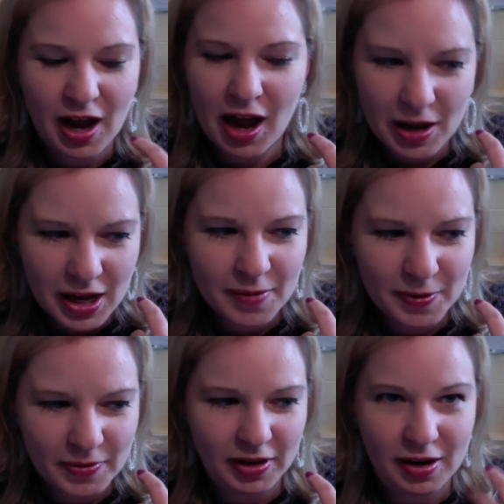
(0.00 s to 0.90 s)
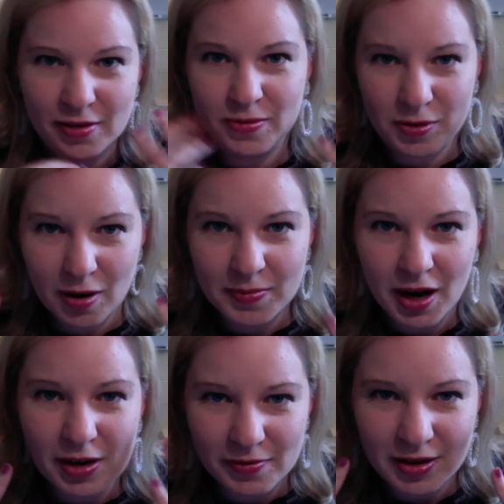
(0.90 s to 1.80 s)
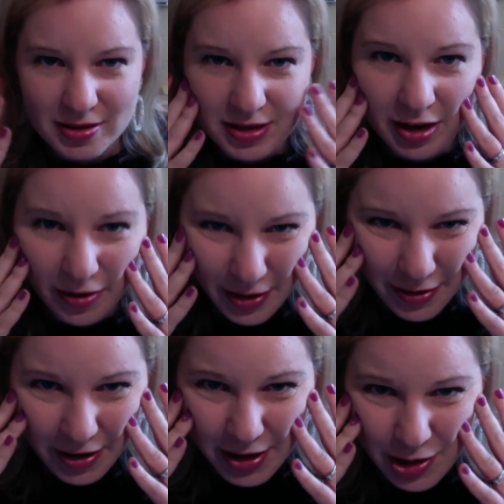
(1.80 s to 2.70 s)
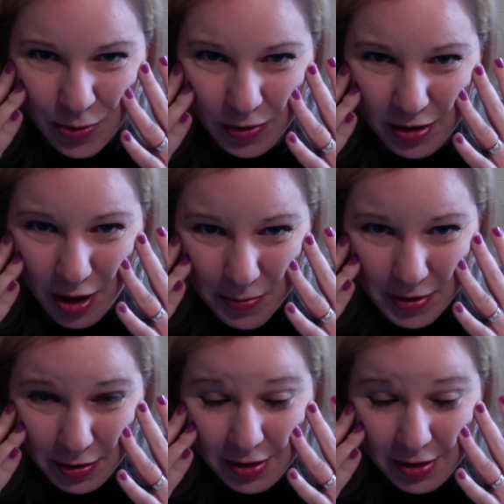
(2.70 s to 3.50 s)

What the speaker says: I got to be really honest with you. I'm not even necessarily grading you on substance.